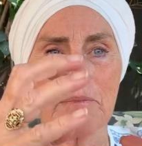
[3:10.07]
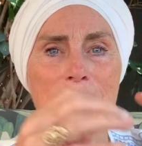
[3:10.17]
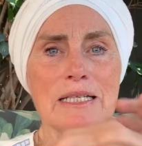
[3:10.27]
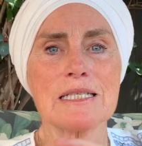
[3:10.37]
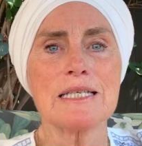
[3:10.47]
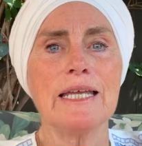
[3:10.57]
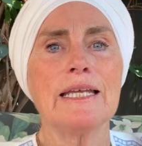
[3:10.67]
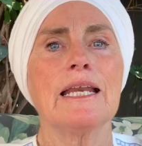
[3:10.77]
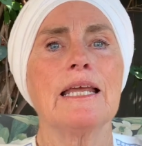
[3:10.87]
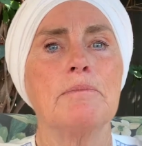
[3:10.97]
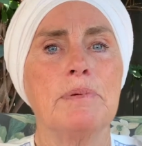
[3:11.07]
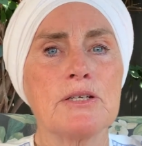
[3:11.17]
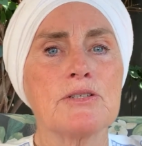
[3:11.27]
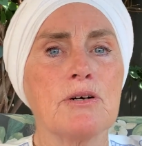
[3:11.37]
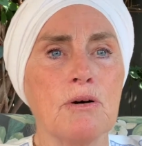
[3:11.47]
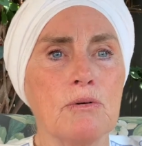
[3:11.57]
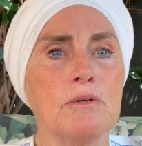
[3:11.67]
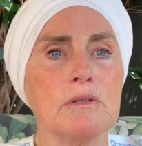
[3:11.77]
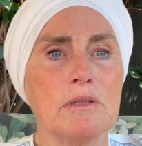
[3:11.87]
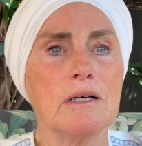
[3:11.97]
but it's taken a big
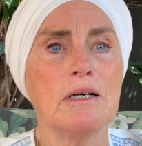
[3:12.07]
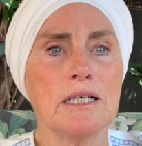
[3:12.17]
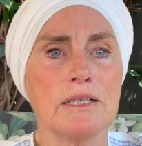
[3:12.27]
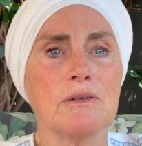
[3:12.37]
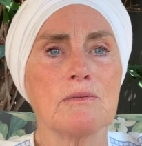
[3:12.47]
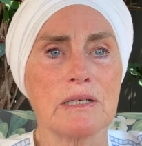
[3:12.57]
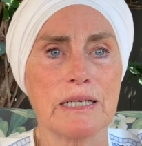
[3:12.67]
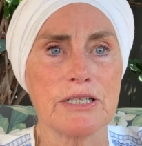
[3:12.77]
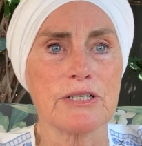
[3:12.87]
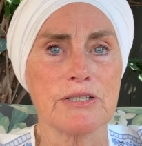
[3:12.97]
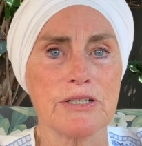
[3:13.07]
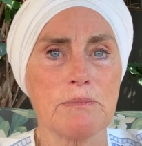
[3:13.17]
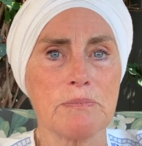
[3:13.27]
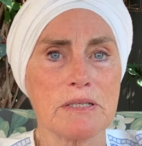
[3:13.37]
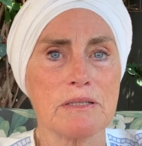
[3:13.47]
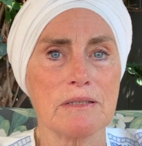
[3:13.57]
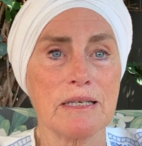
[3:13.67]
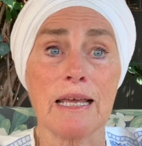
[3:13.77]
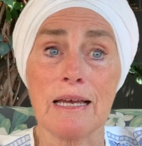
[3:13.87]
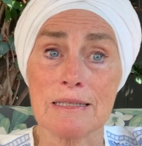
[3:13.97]
toll on relationships.
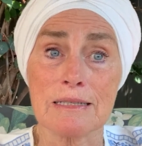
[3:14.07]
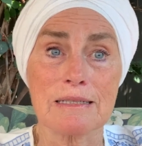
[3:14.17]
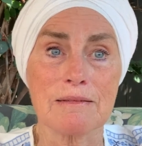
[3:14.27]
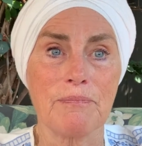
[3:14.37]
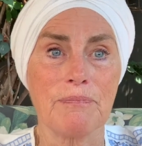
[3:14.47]
It has.